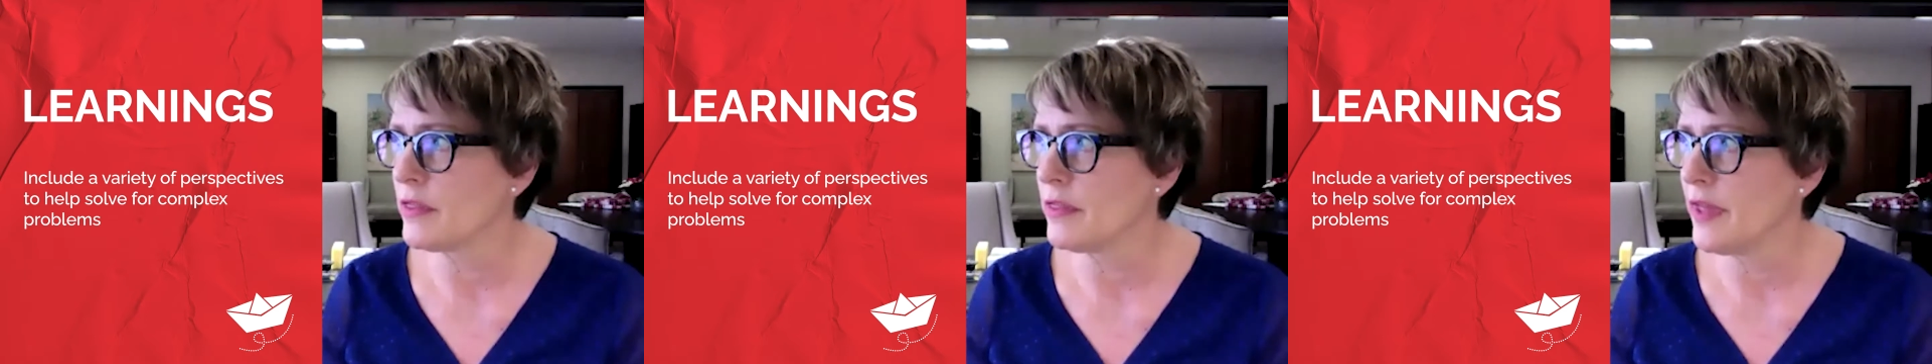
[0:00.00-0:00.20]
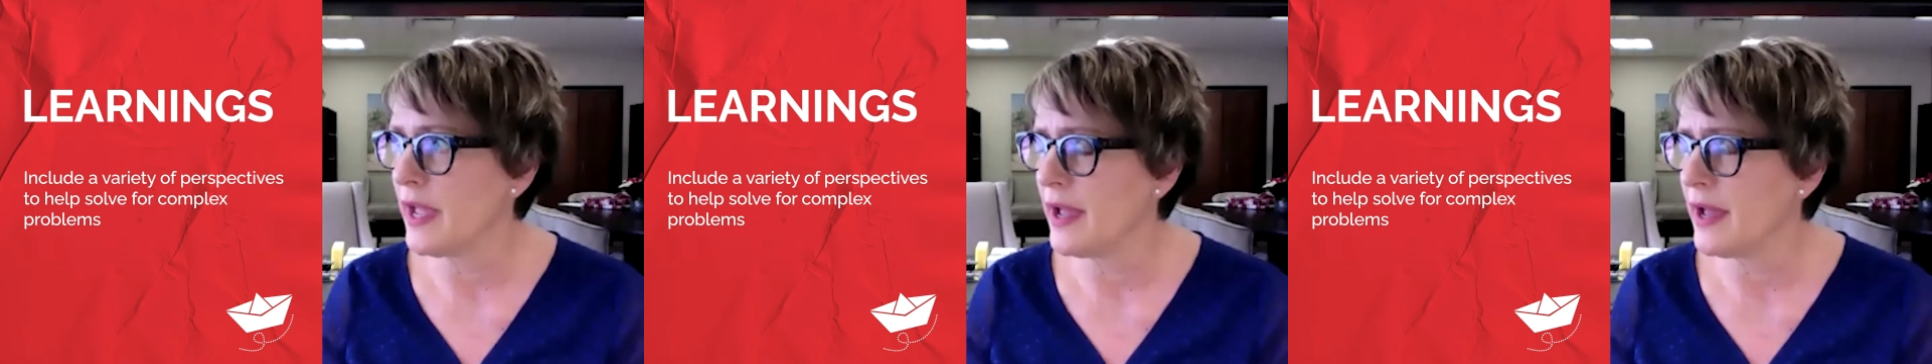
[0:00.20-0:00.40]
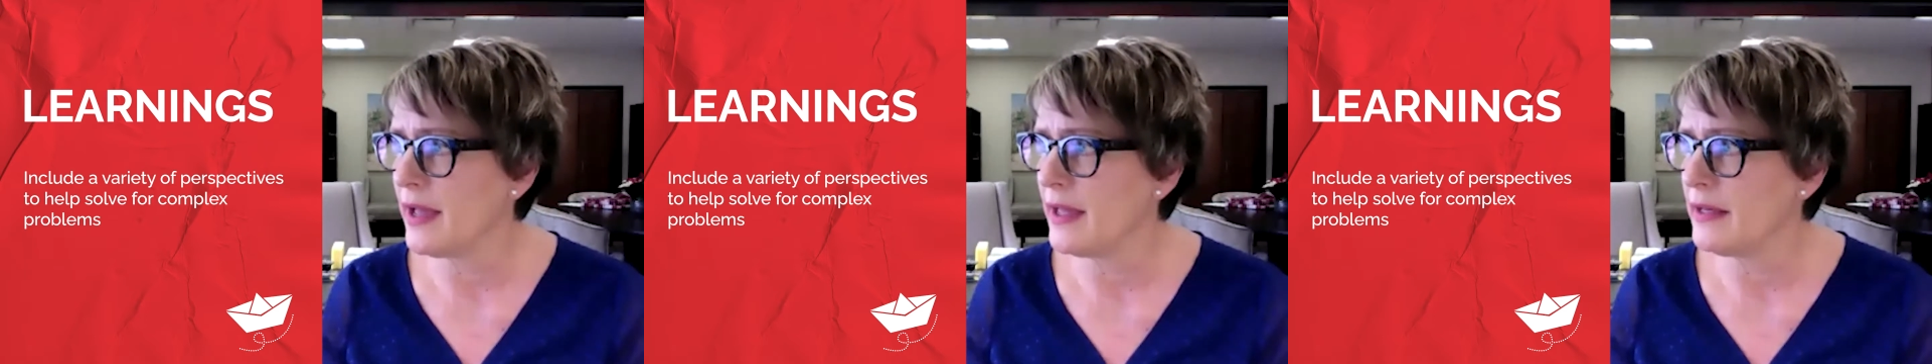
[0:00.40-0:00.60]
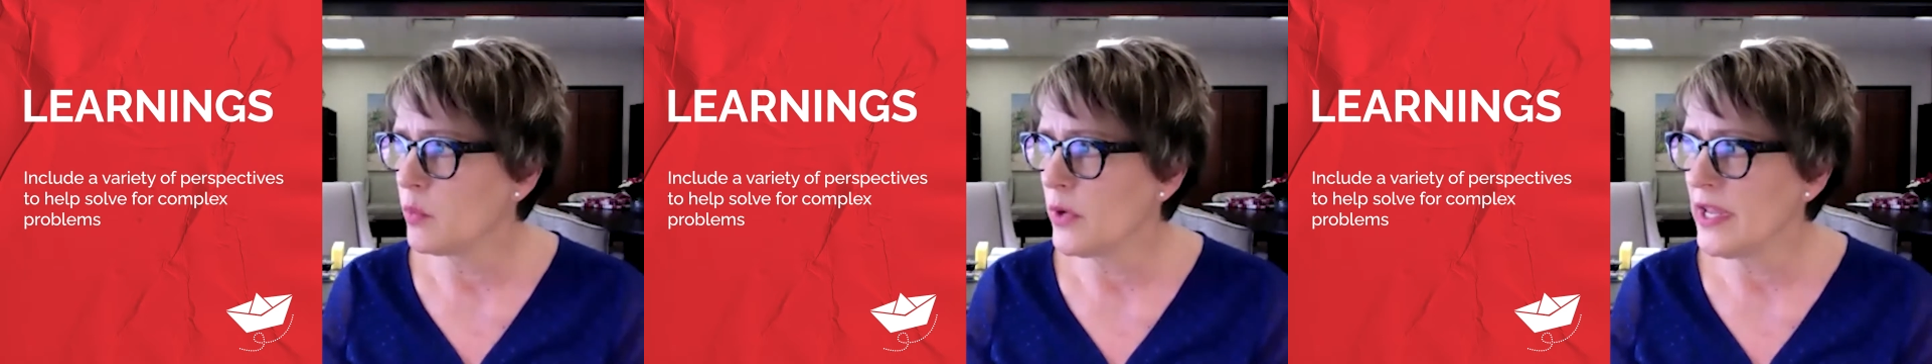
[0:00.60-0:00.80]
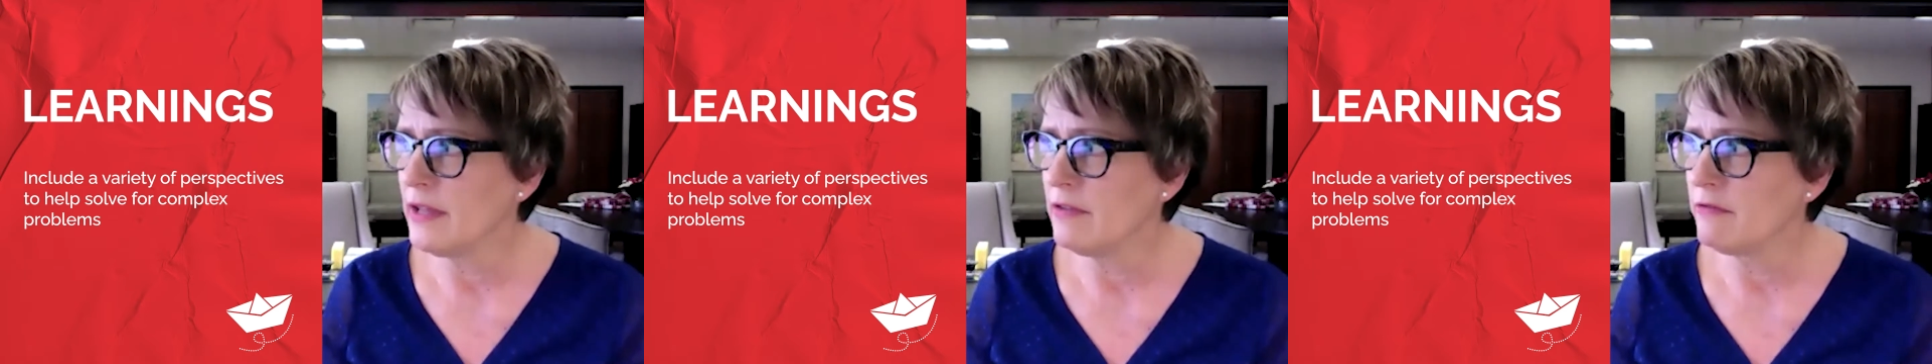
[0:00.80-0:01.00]
that
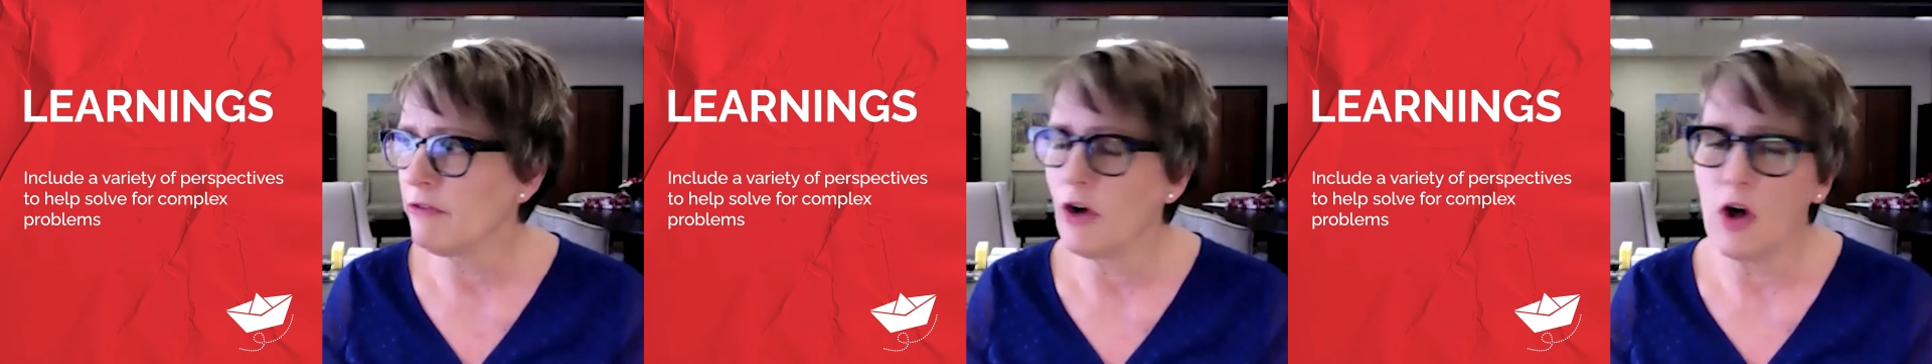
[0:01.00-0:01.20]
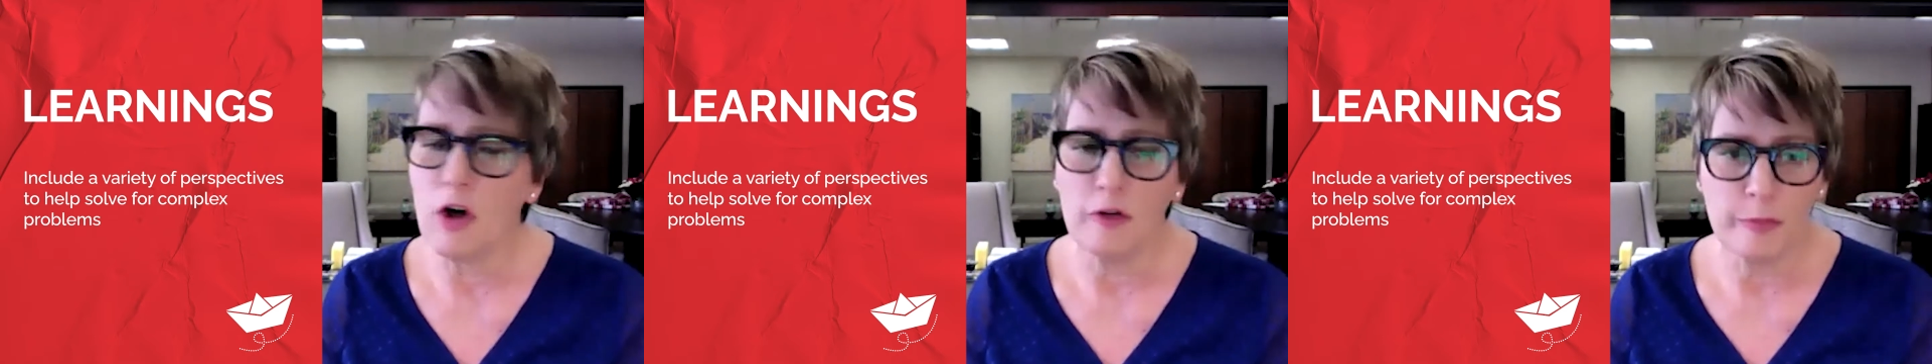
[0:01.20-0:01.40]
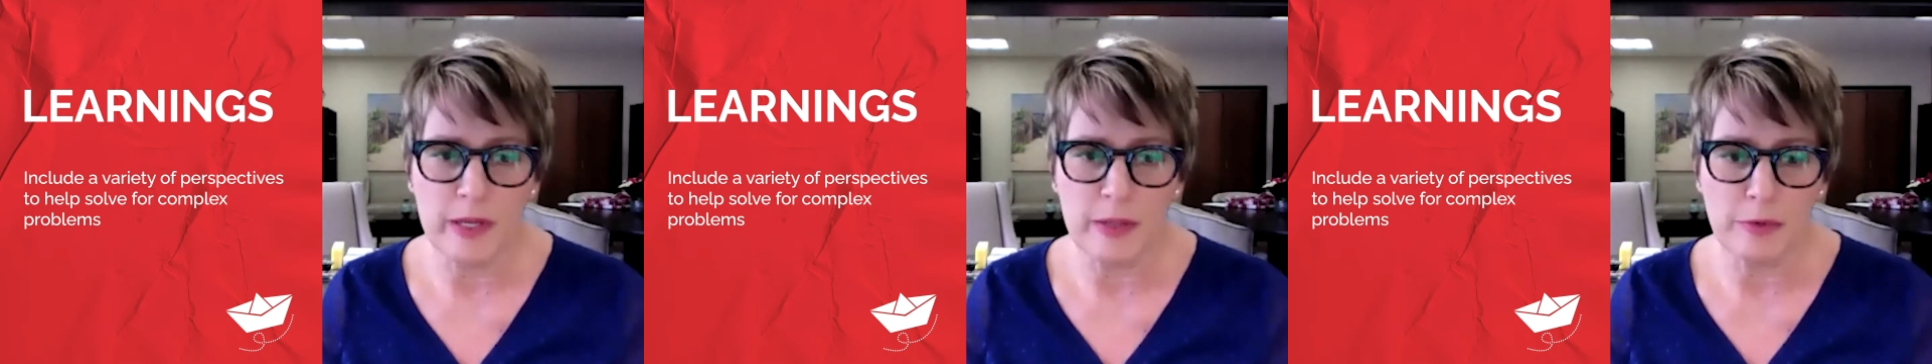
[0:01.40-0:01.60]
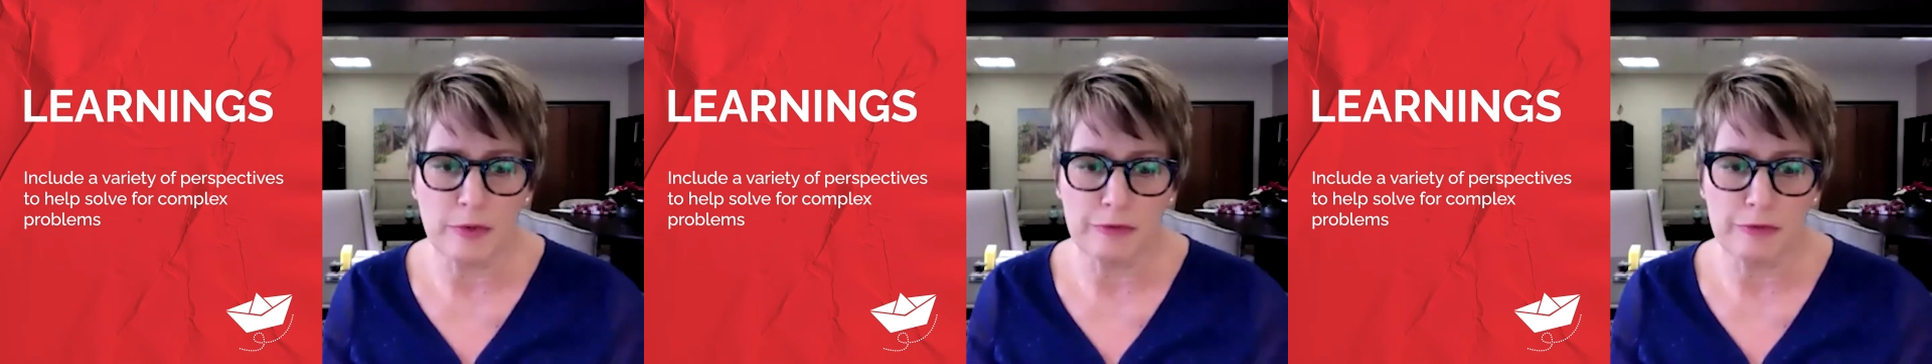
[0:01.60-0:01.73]
we involve people.